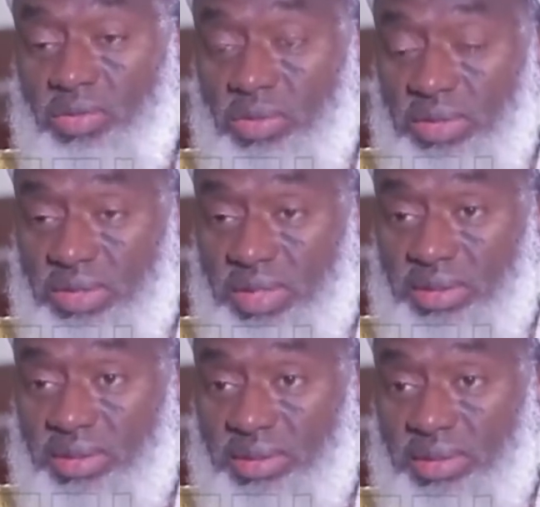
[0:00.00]
So these
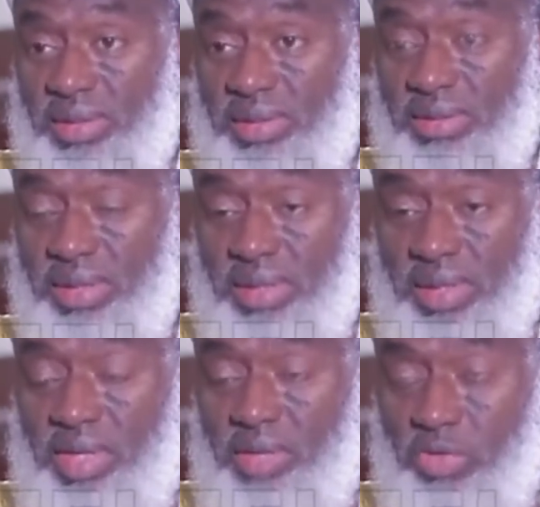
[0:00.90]
cattle rustlers
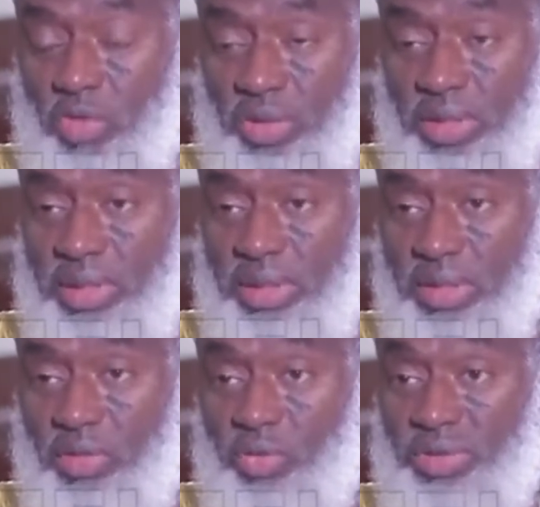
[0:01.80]
that came
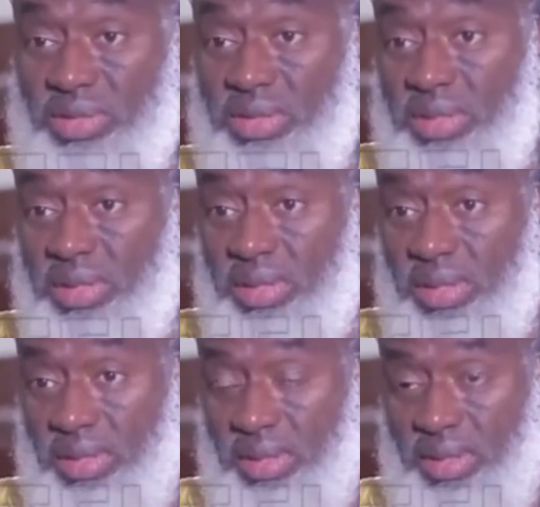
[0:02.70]
suddenly into the scene,
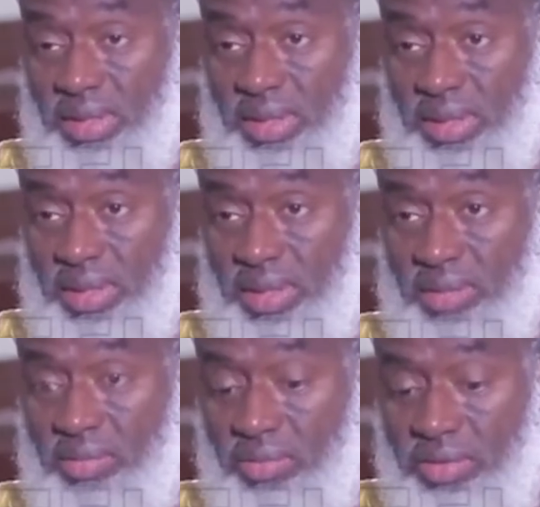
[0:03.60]

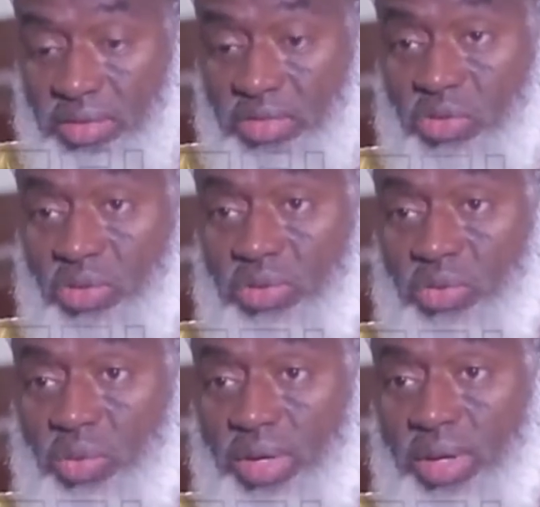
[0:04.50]
this is the
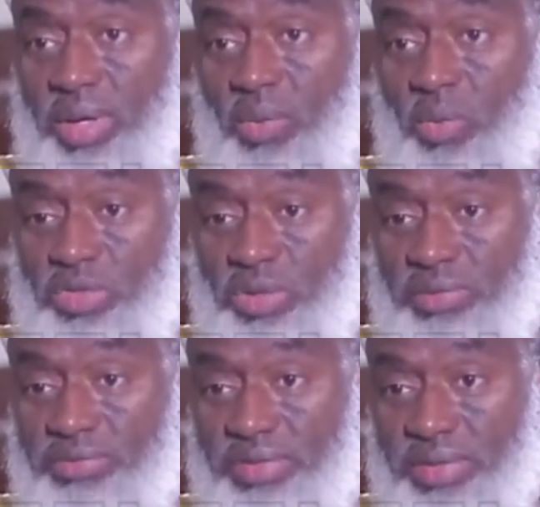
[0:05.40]
source where we
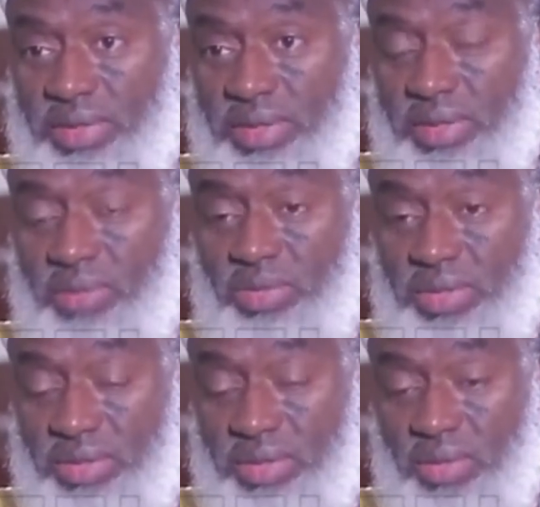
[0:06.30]
should investigate, and
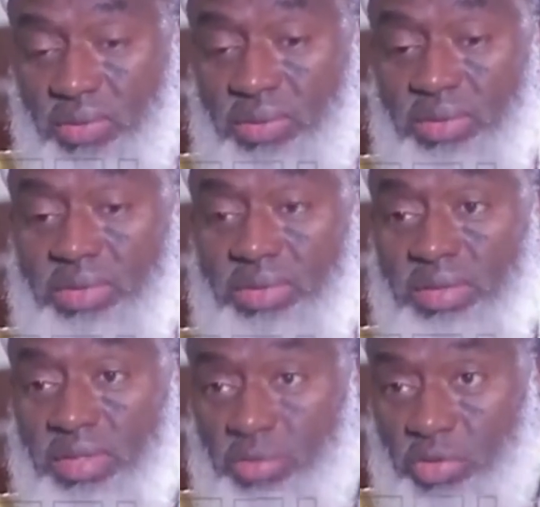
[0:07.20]
we need
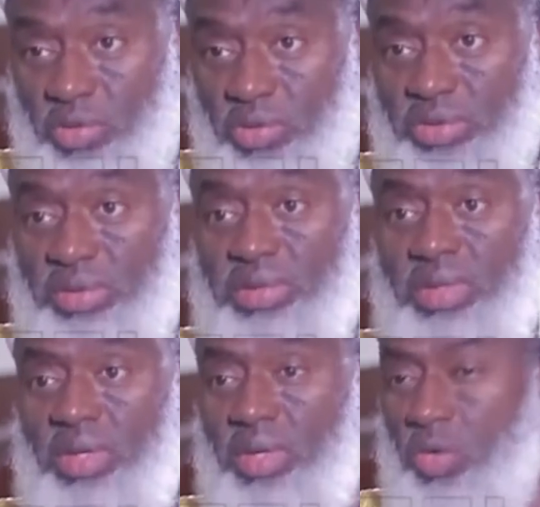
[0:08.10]
psychologists,
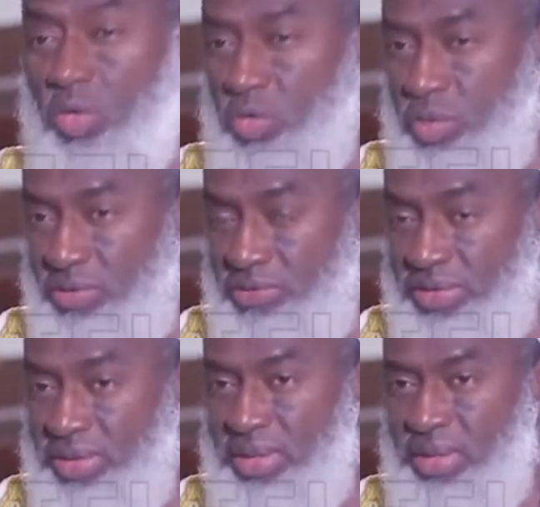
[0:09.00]
criminologists to
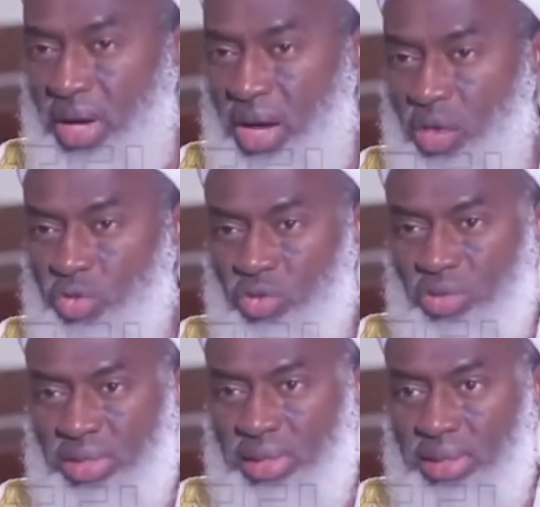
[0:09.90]
investigate how
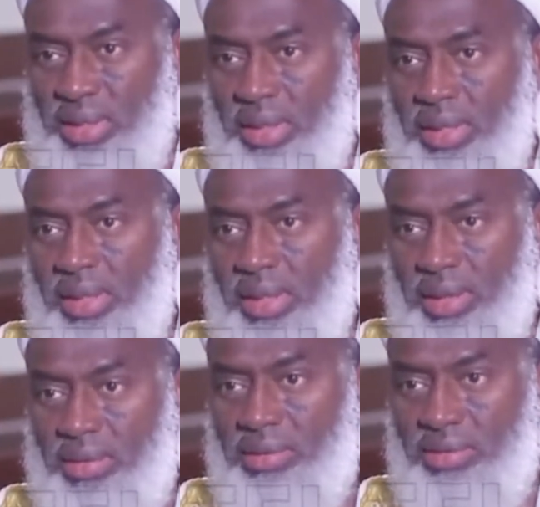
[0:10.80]
suddenly
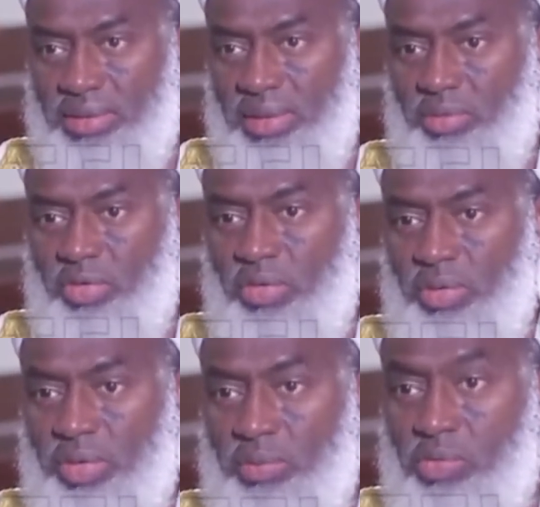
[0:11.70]
cattle rustling
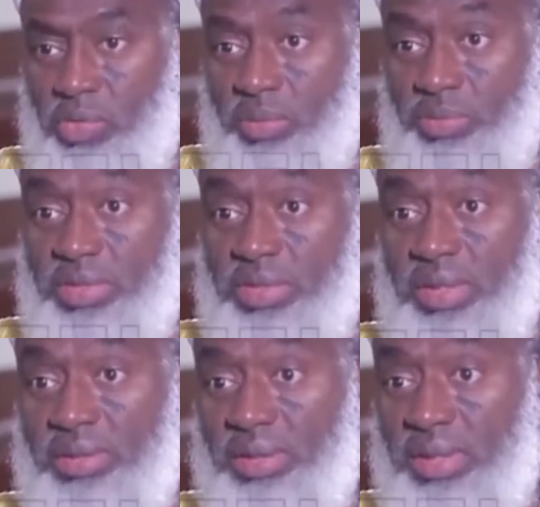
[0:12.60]
become a booming
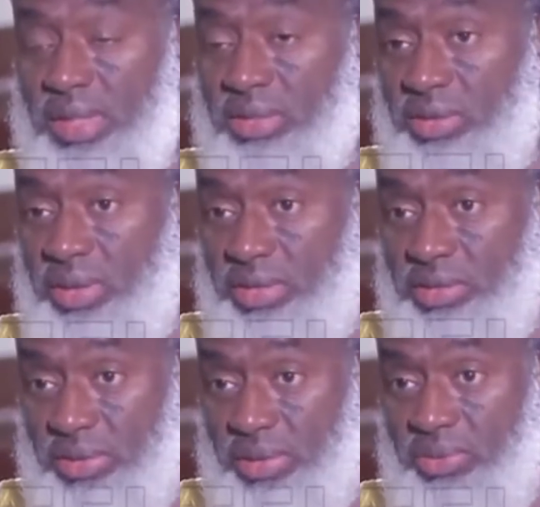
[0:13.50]
business in Nigeria,
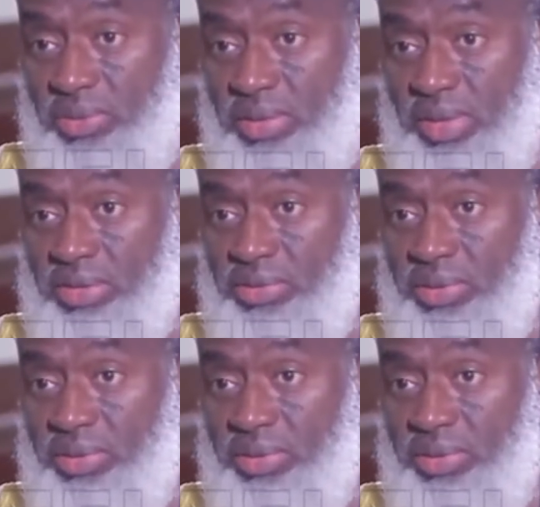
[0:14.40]
especially in northern